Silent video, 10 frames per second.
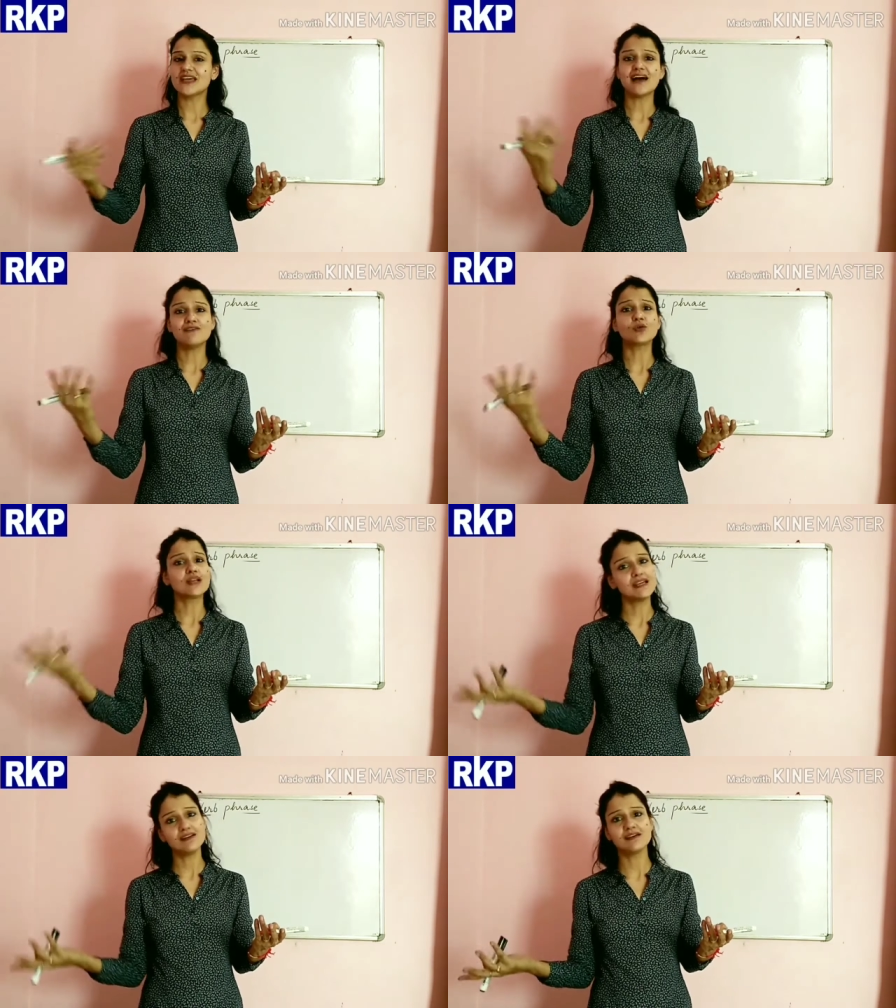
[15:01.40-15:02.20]
We have
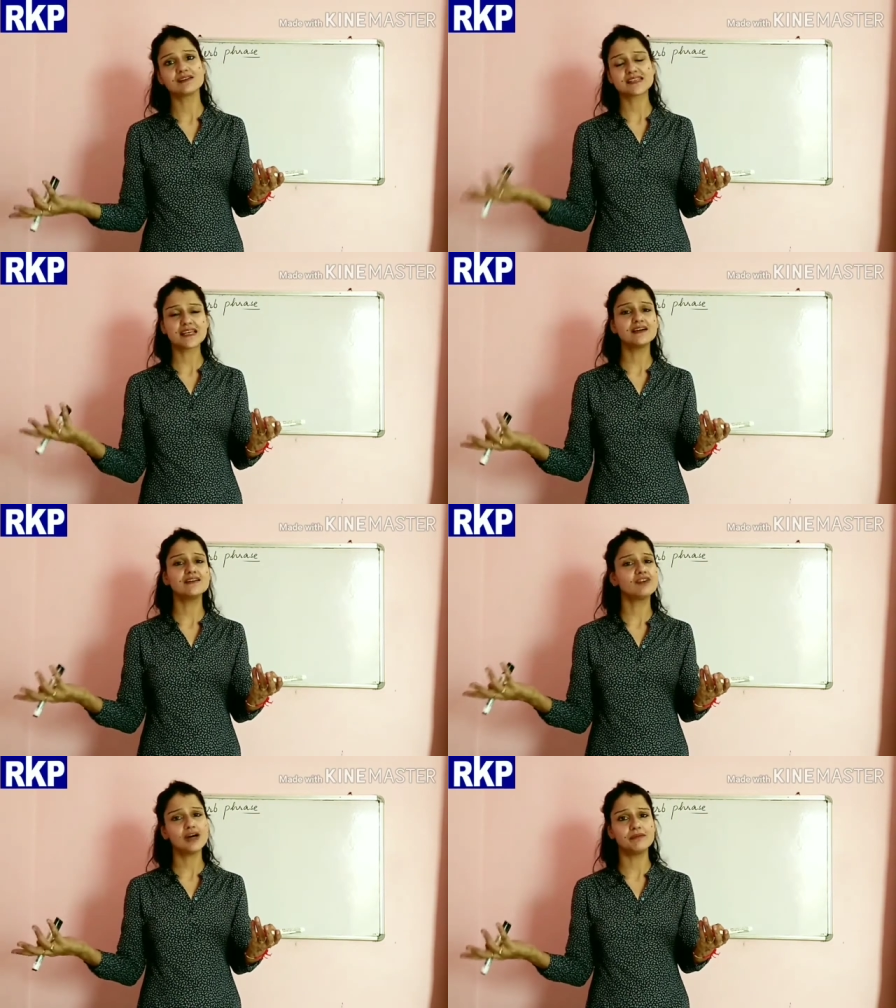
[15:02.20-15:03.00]
only a
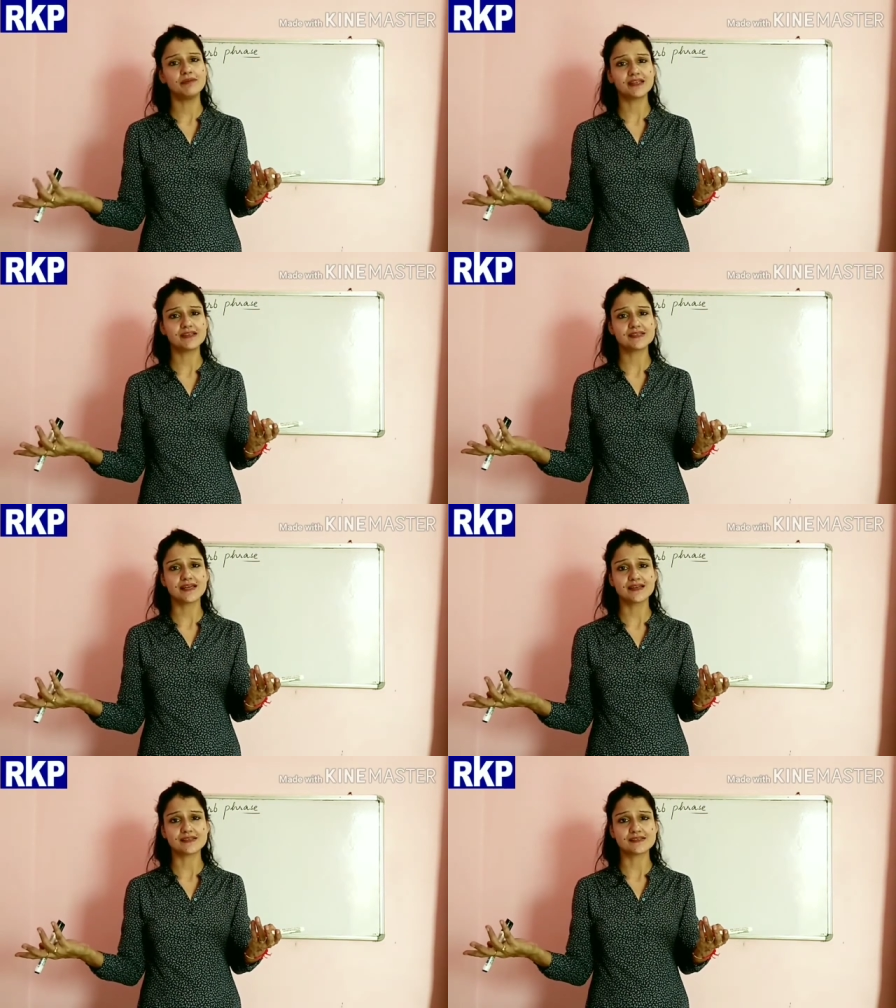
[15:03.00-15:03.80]
single verb in the
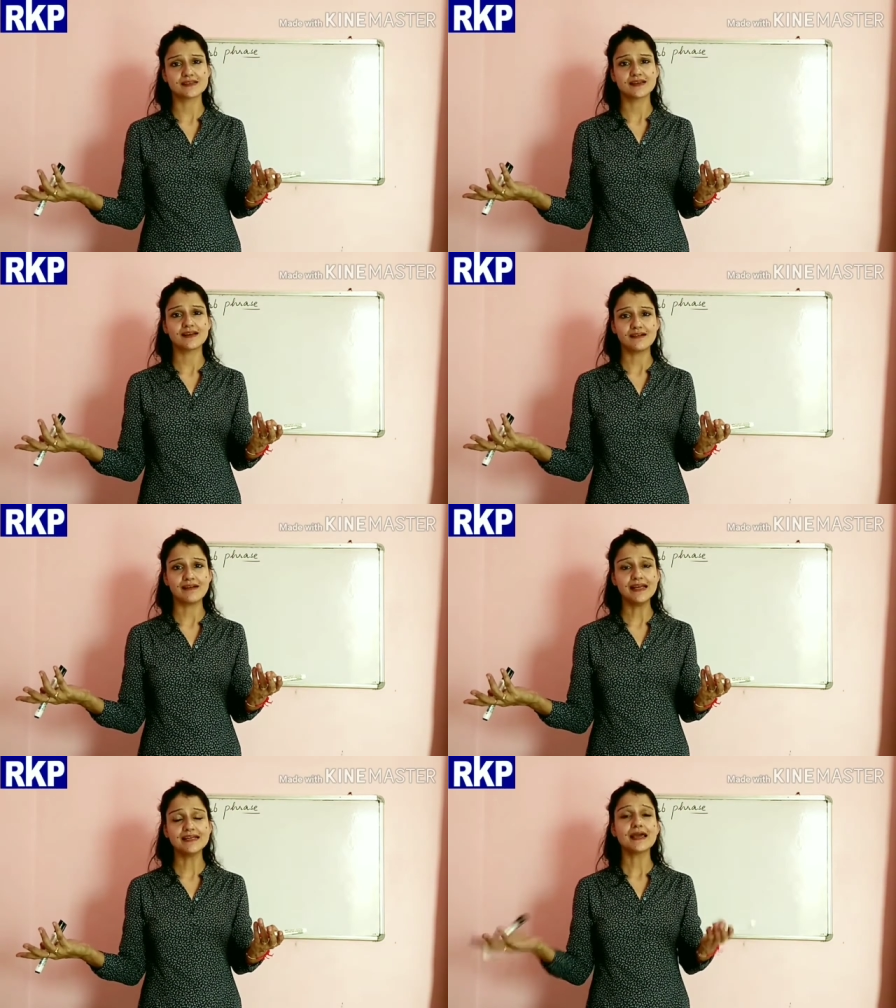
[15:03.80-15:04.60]
sentence,
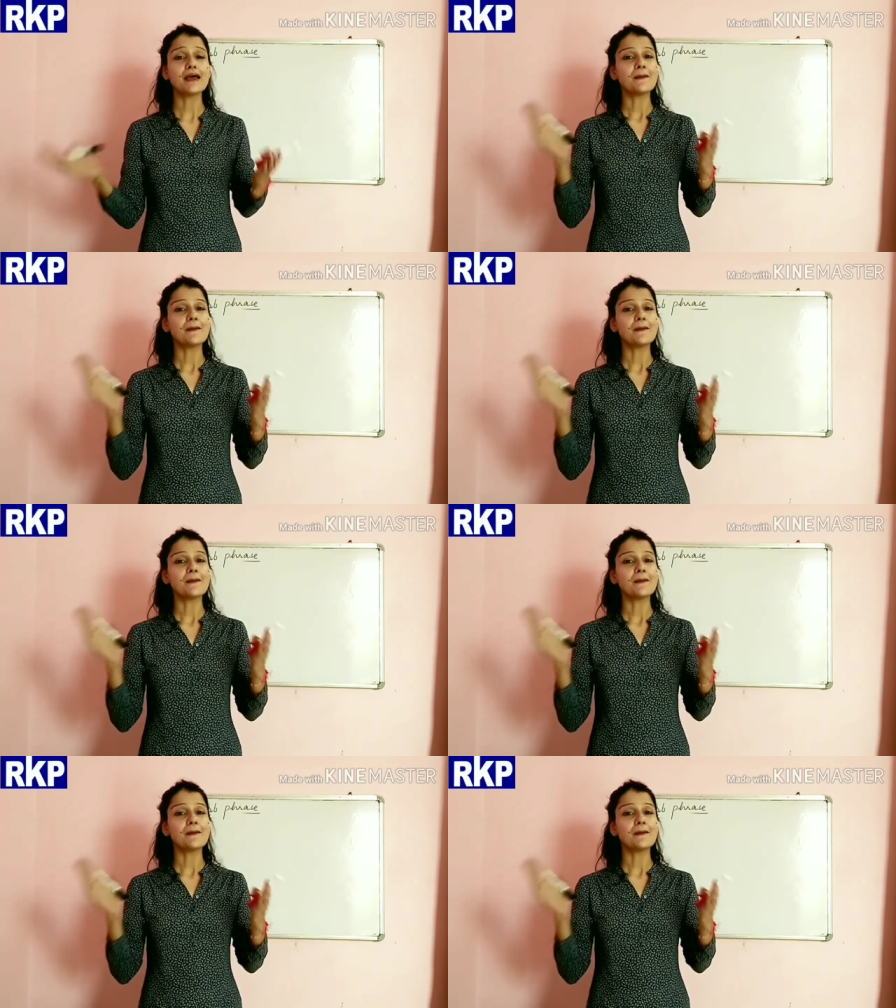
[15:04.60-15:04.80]
right?